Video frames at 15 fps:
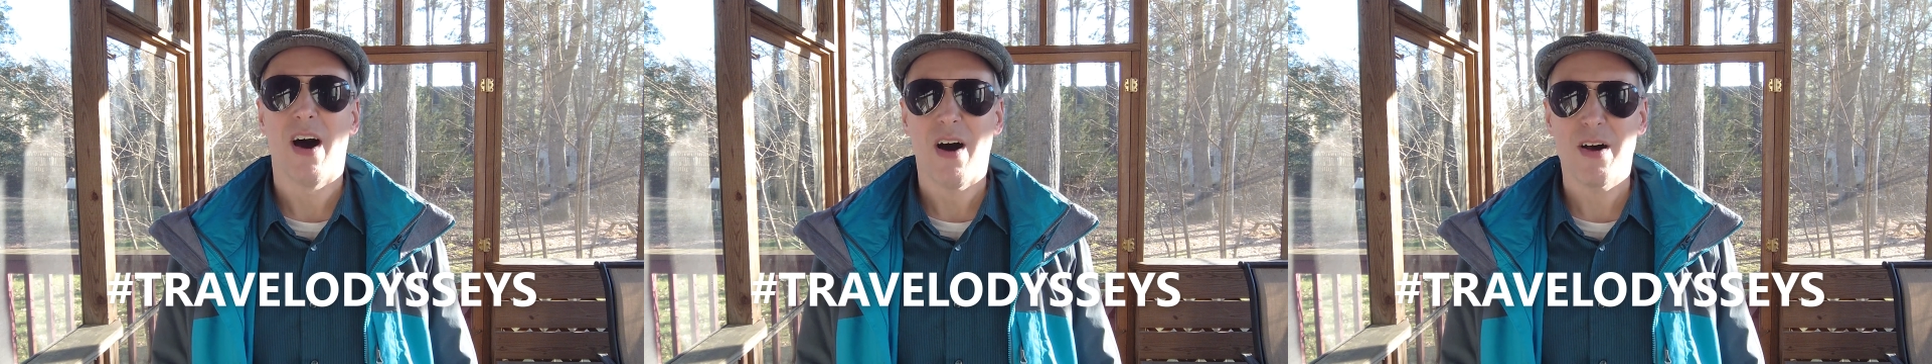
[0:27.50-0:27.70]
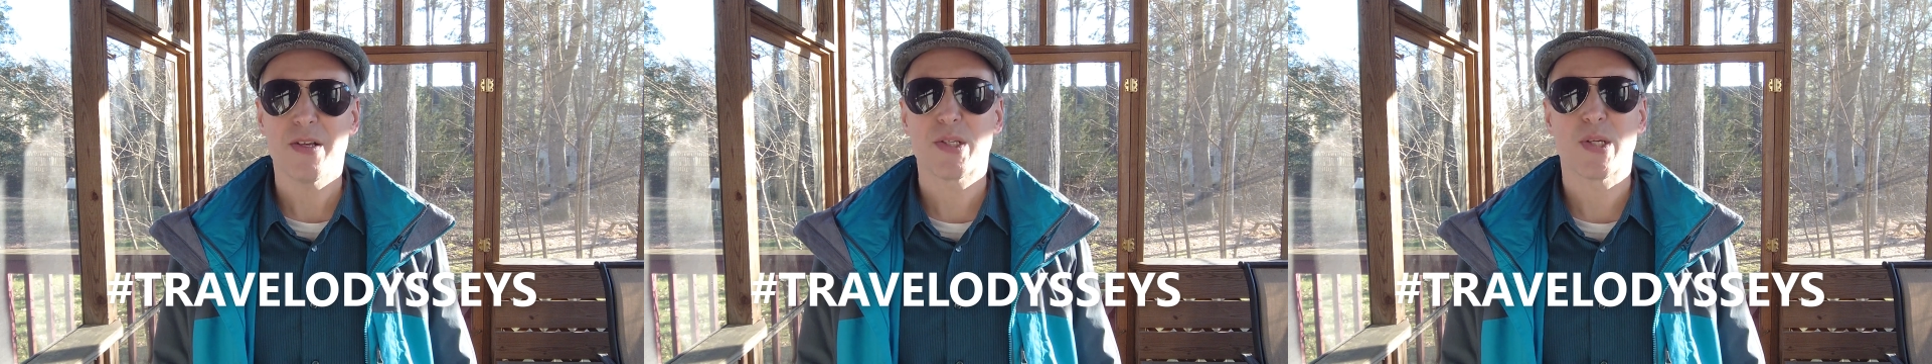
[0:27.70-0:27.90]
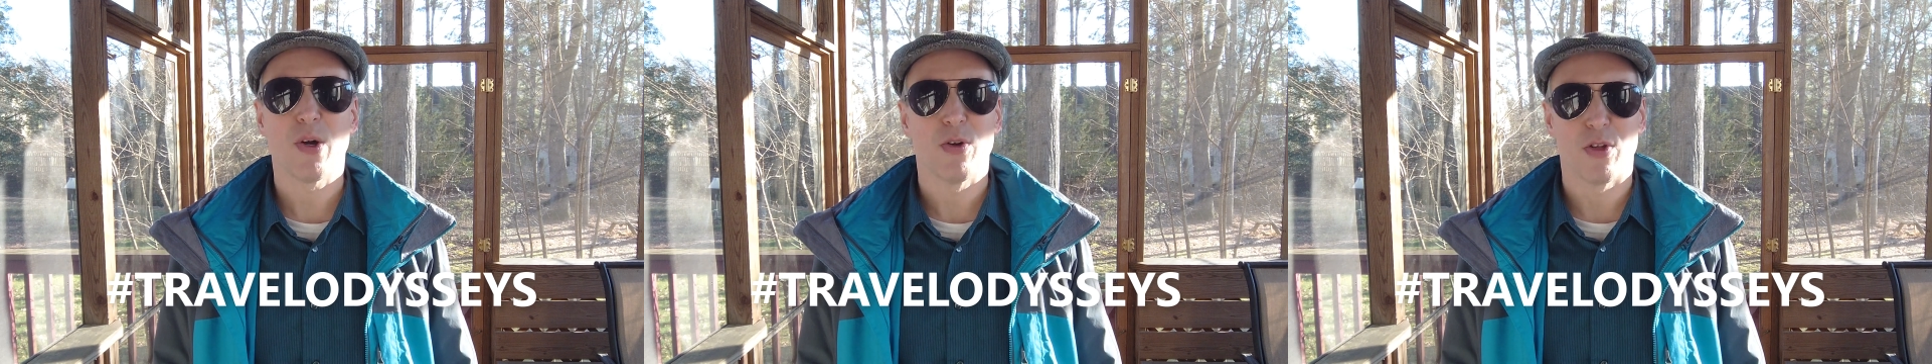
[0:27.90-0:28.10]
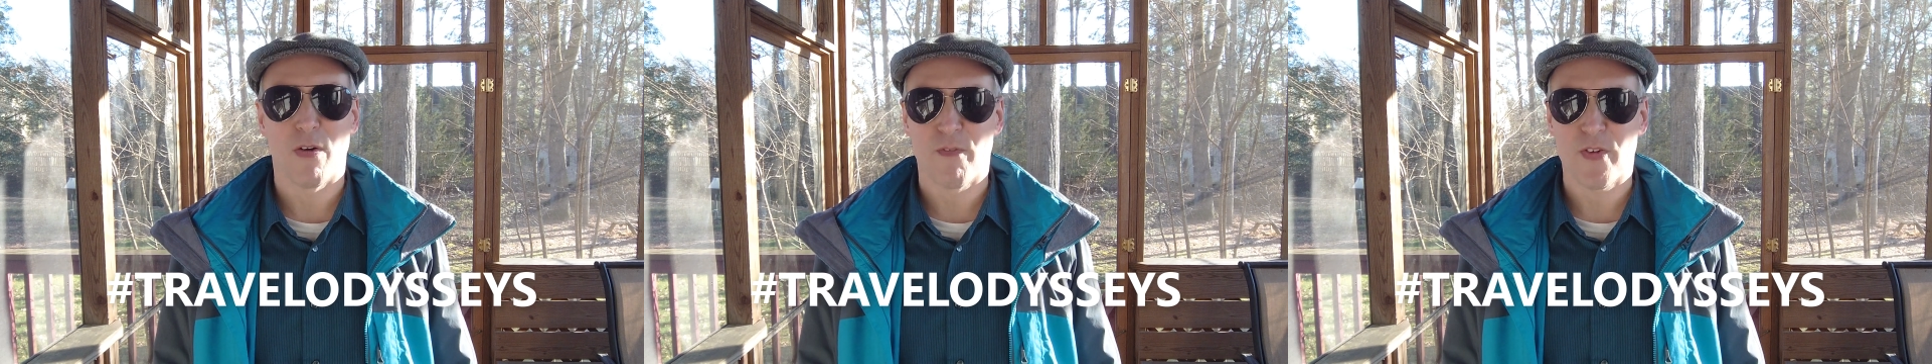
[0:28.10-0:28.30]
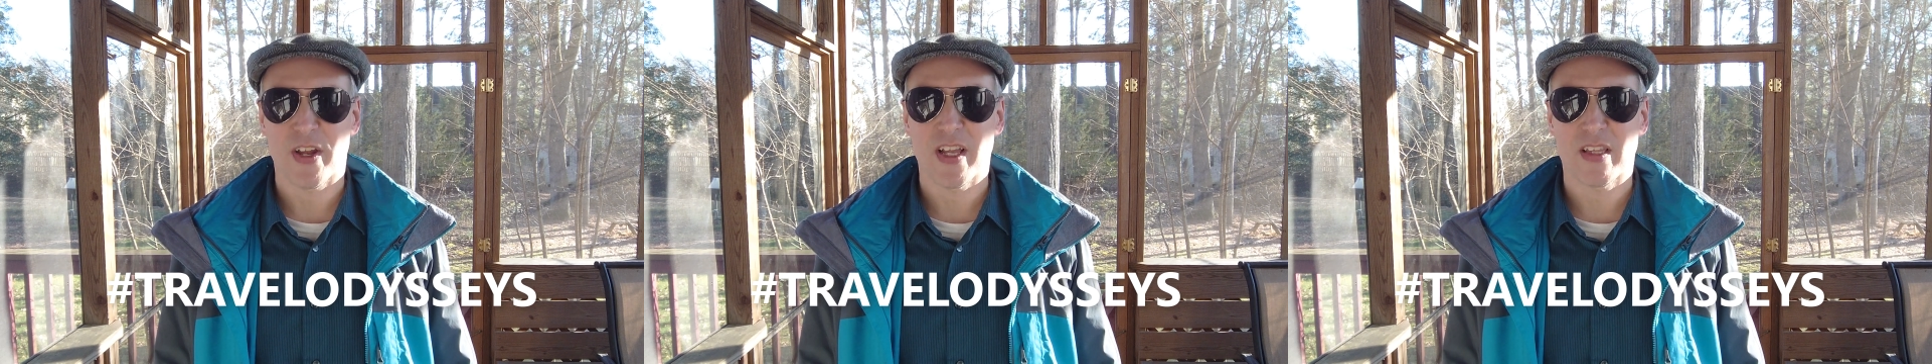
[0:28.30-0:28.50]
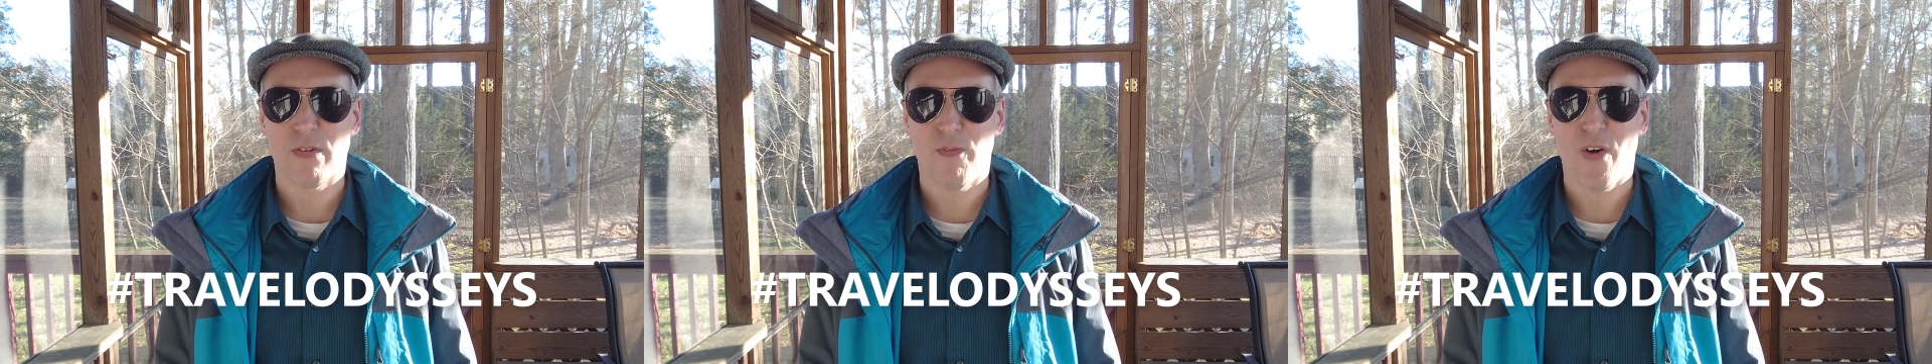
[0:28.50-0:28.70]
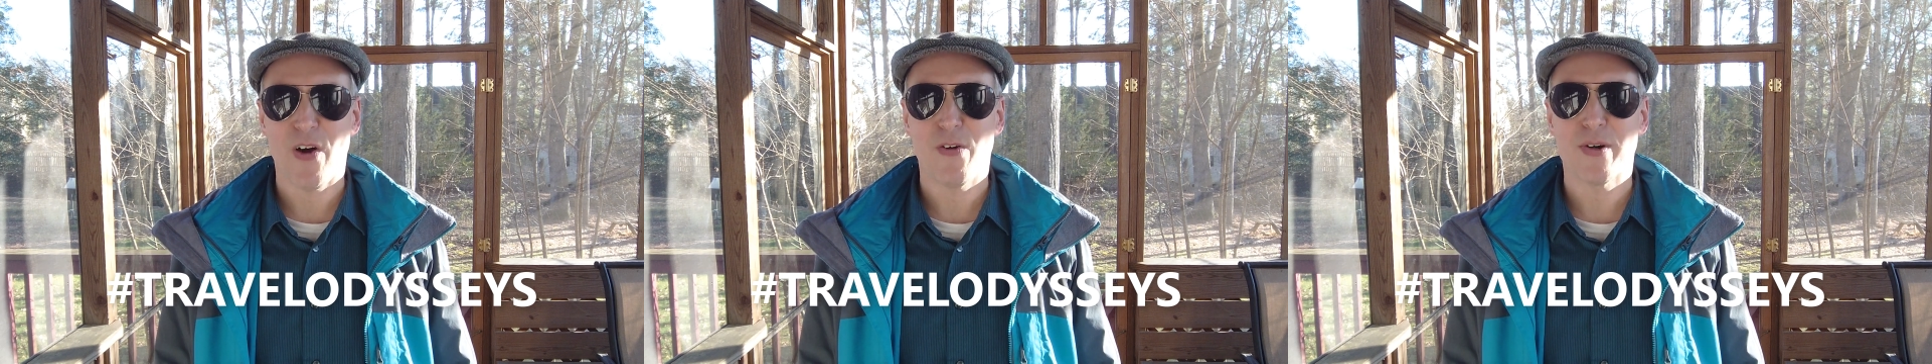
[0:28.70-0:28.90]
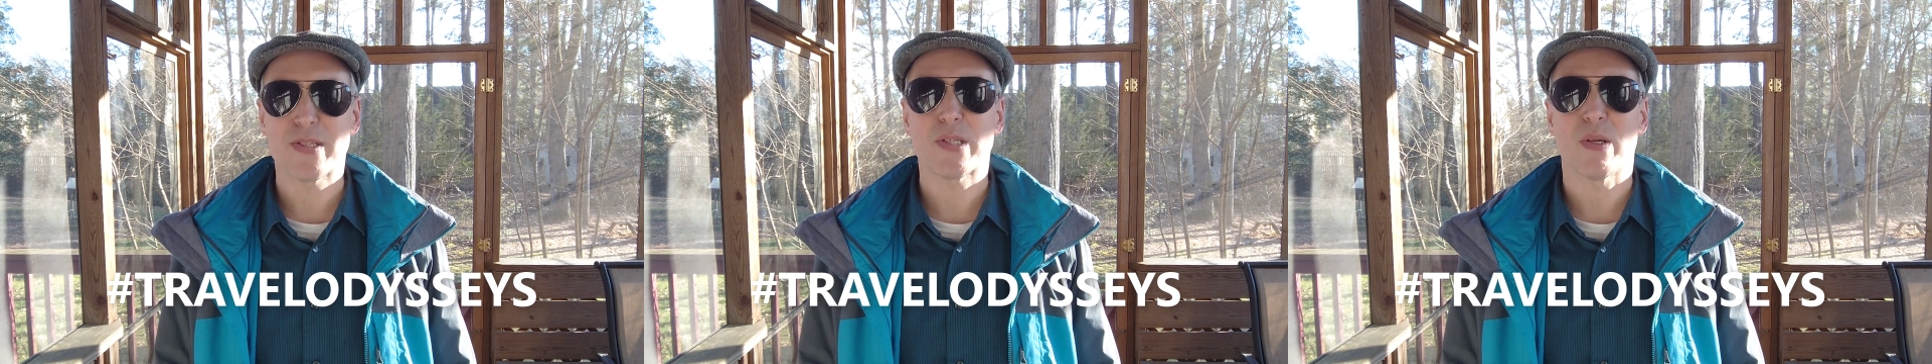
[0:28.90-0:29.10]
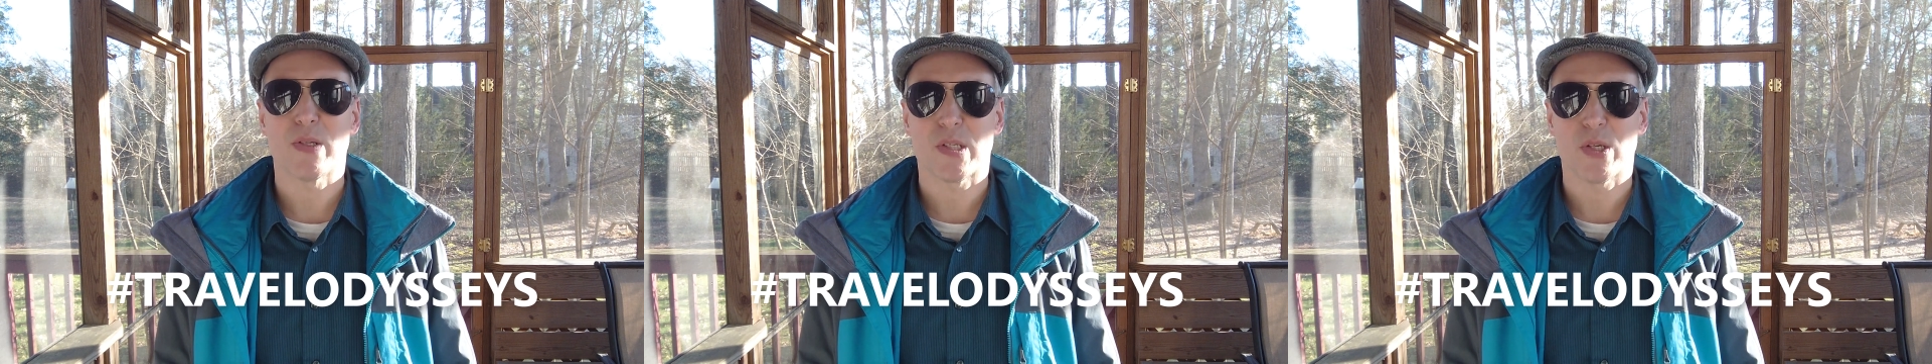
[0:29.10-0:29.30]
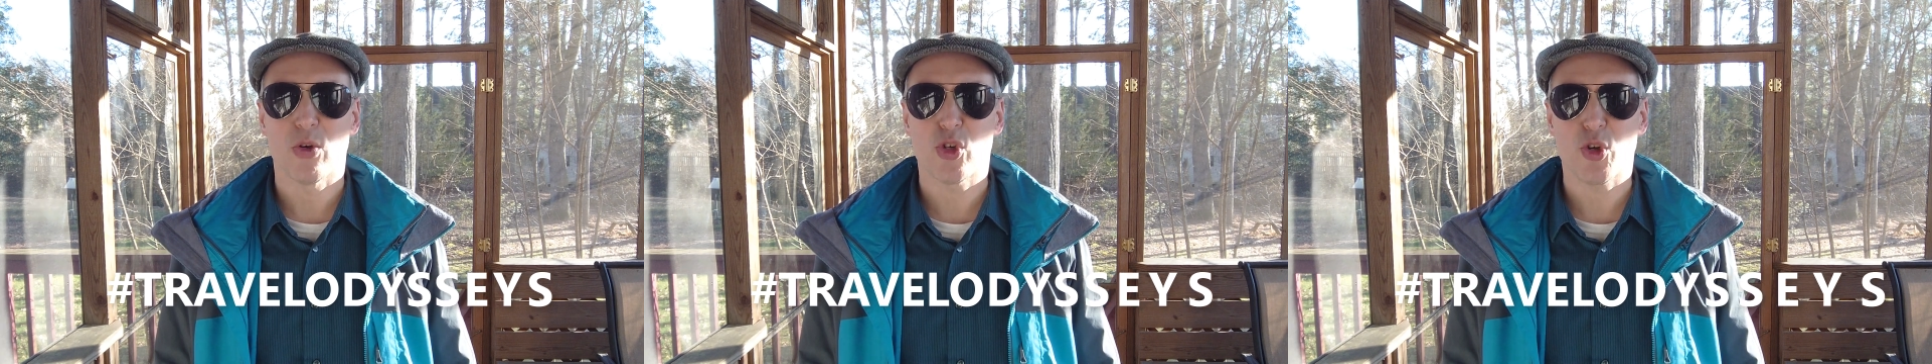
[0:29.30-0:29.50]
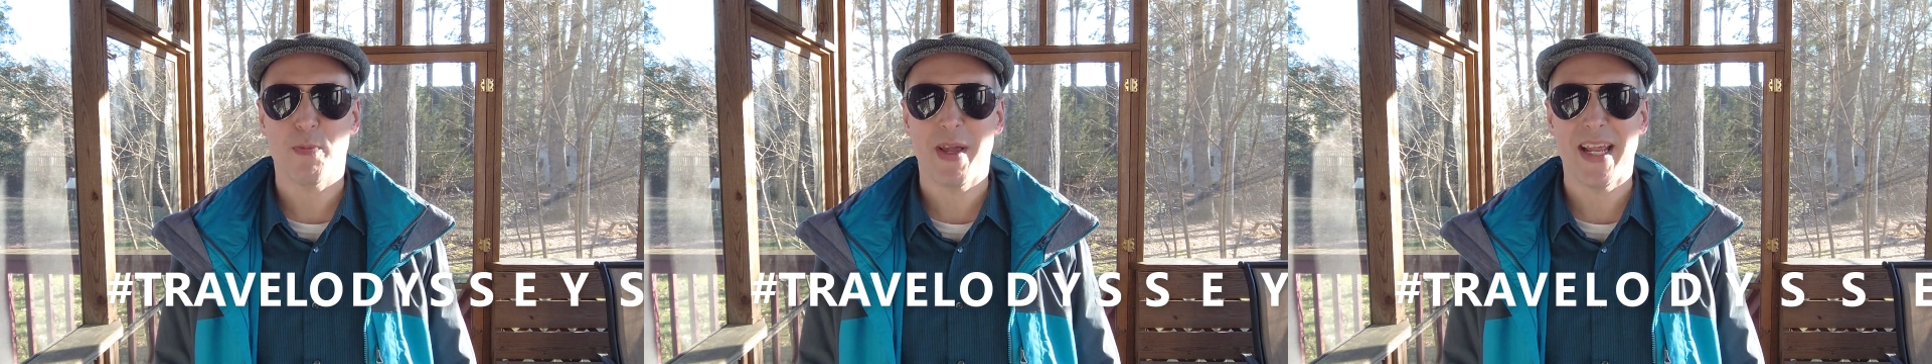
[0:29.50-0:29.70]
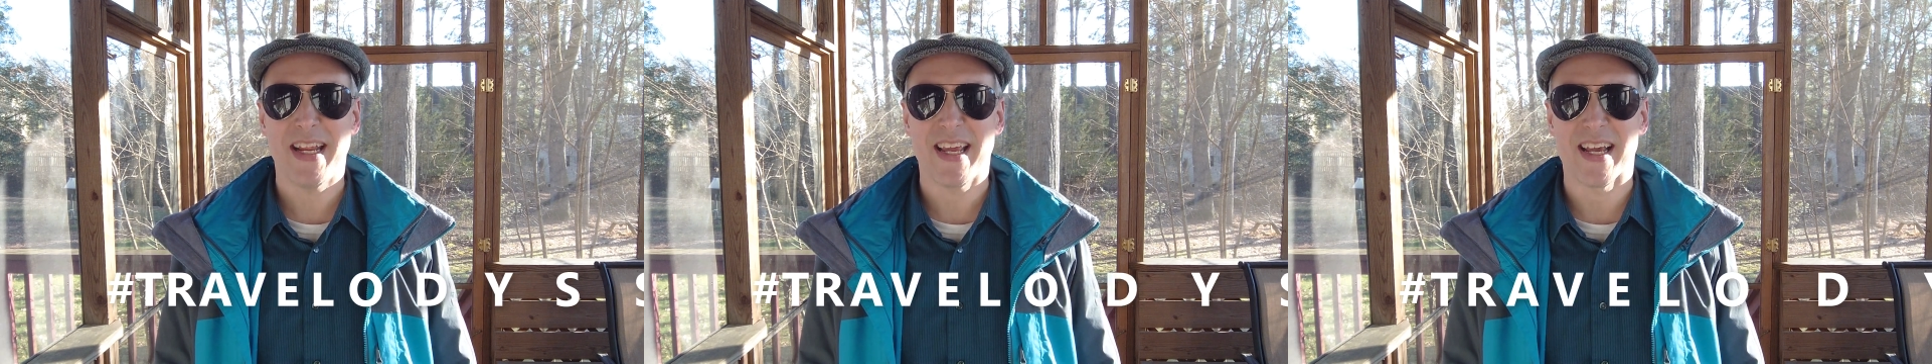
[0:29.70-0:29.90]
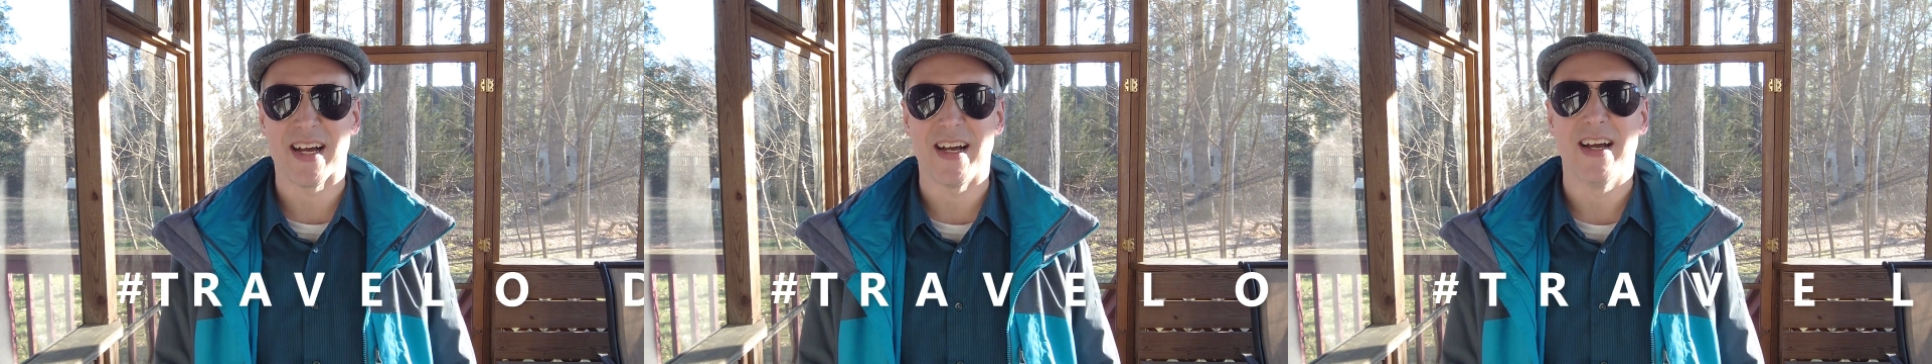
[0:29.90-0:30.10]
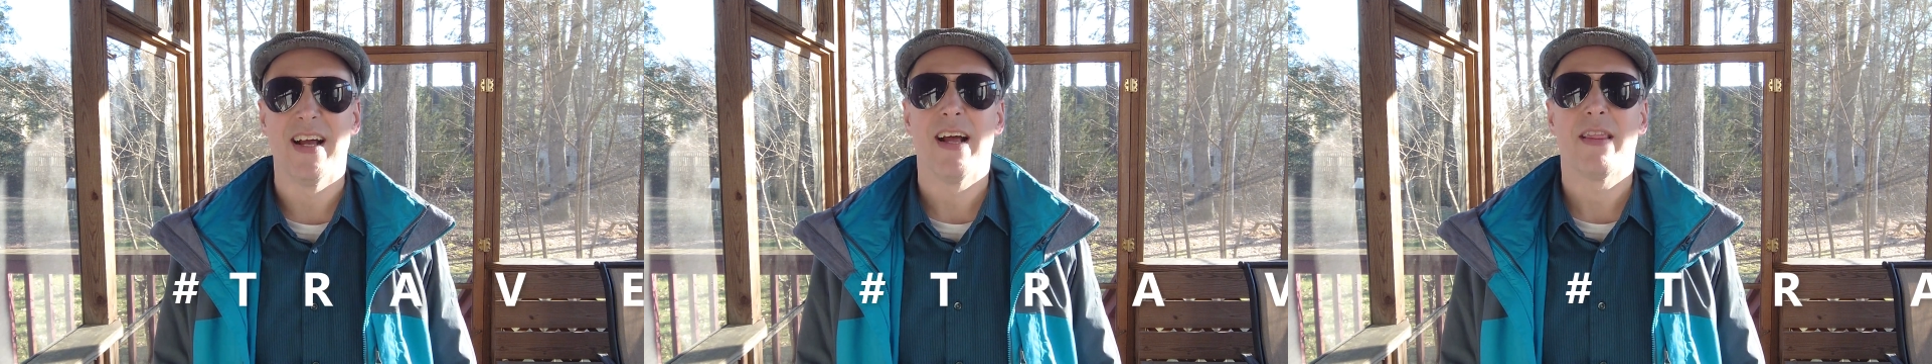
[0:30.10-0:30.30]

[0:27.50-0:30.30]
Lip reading: Also, don't forget to follow us on social media.